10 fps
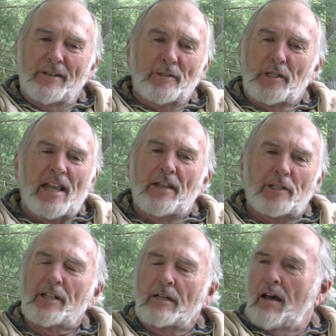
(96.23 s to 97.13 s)

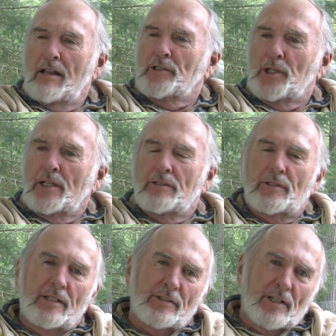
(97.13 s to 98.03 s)
the technology is
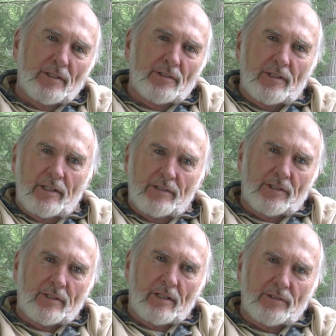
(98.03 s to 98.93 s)

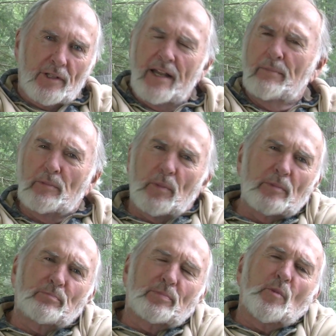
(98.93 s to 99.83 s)
stunning.
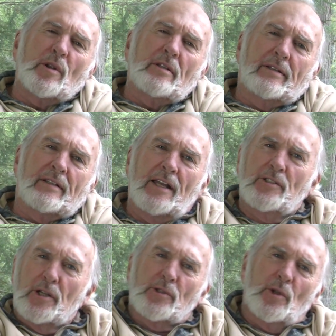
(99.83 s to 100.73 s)
But one of the
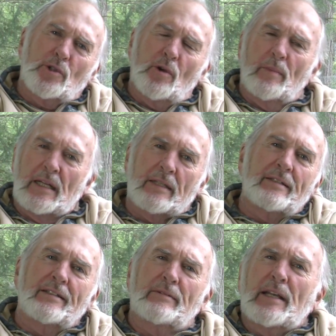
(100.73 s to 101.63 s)
dangers, though, too. I
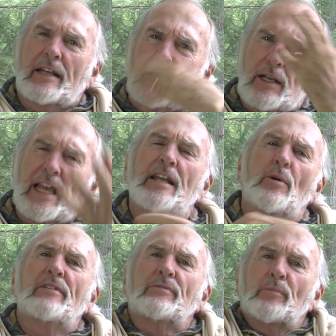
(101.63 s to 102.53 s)
mean, getting
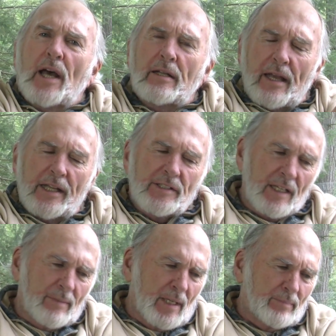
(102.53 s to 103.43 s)
away from
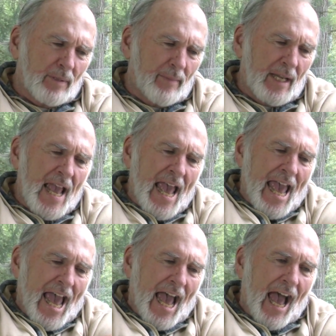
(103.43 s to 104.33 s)
broadcasting a bit. But I mean,
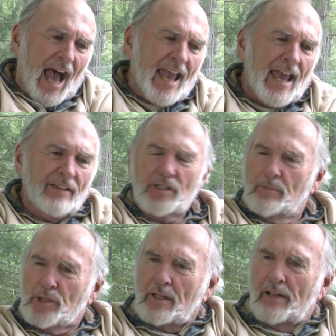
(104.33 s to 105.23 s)
I have
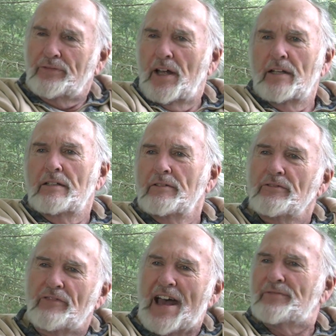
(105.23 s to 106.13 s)
some stuff on
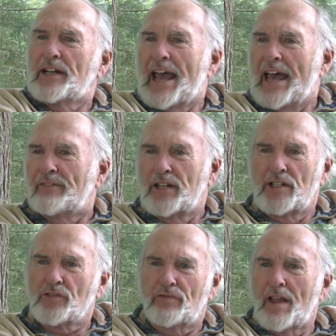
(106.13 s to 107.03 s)

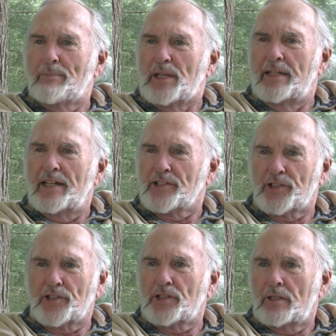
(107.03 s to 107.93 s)
5.5-inch floppy
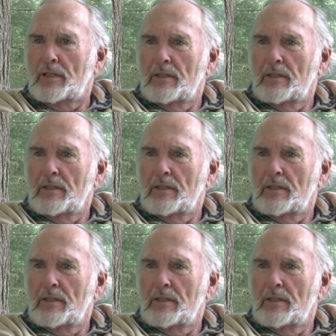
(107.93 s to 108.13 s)
disks.